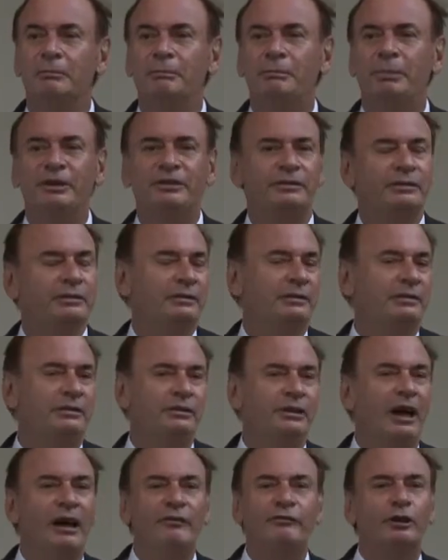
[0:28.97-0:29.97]
But,
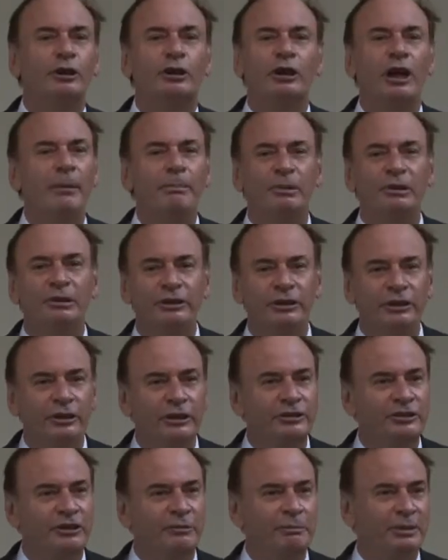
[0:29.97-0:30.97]
you know, after a couple of
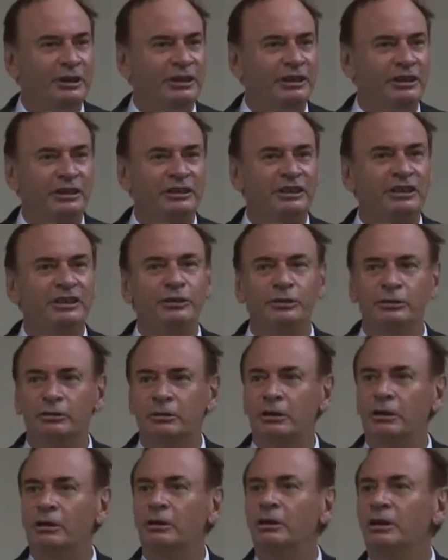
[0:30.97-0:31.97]
years of being in the
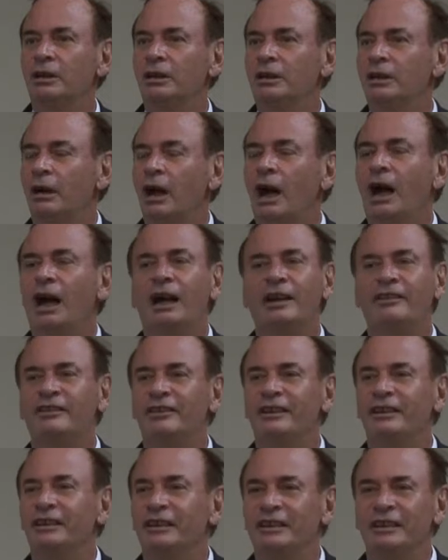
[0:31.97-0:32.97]
euro,
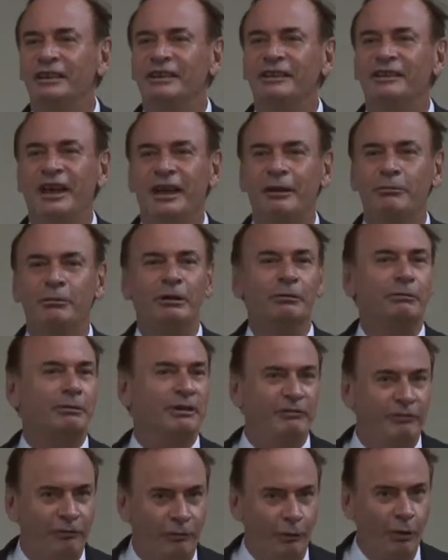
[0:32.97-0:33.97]
they will
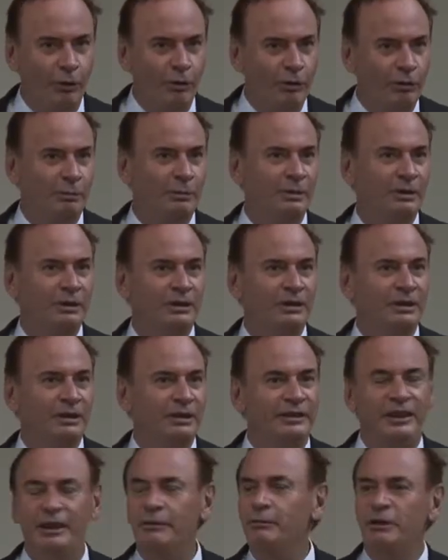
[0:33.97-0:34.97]
reform.
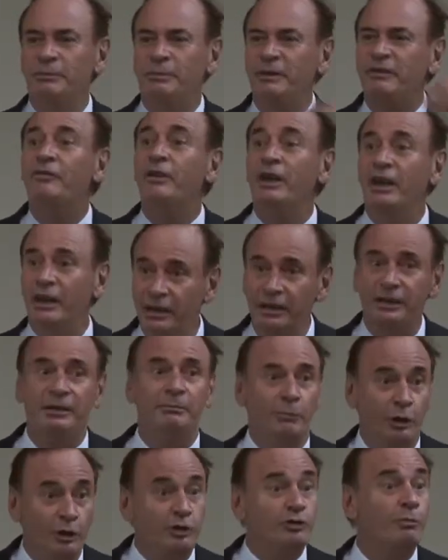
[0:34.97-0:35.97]
They will be
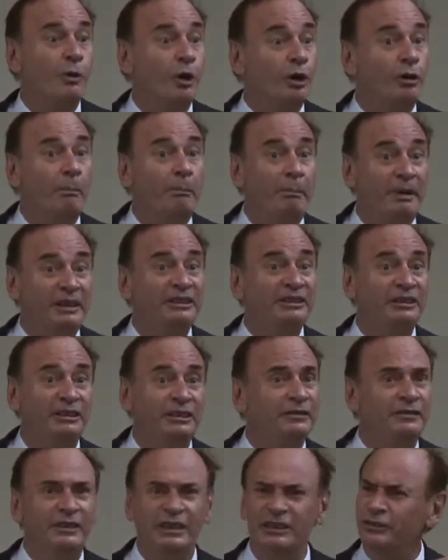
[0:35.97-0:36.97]
much more
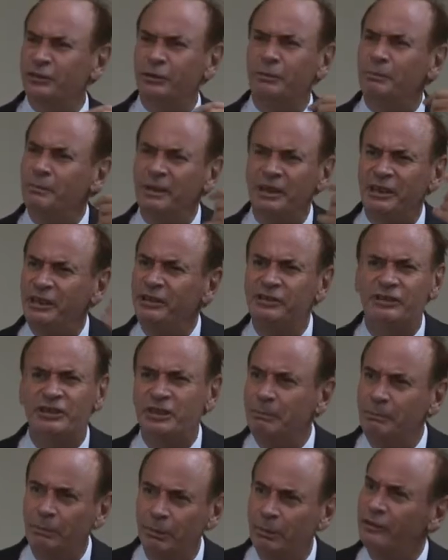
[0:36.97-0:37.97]
competitive. There's so many
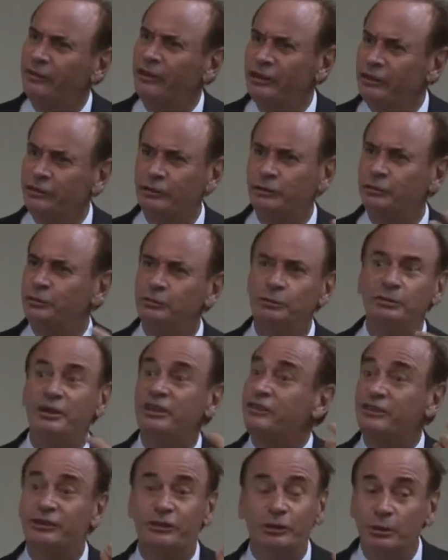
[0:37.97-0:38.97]
simple things to do.
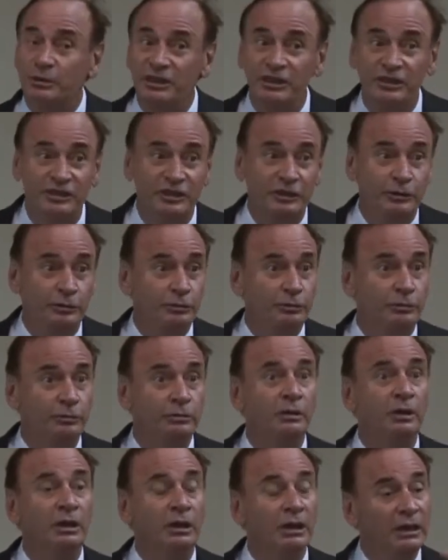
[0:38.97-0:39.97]
It's so easy to
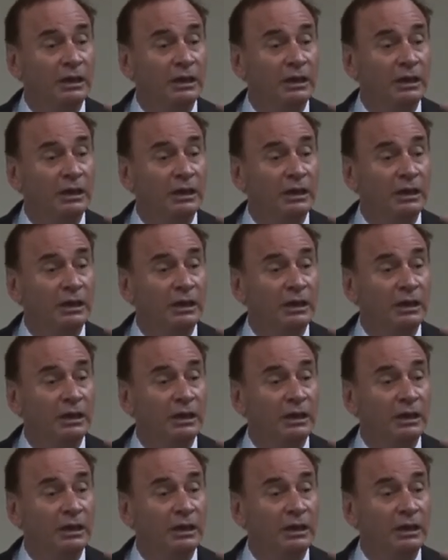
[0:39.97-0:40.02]
do.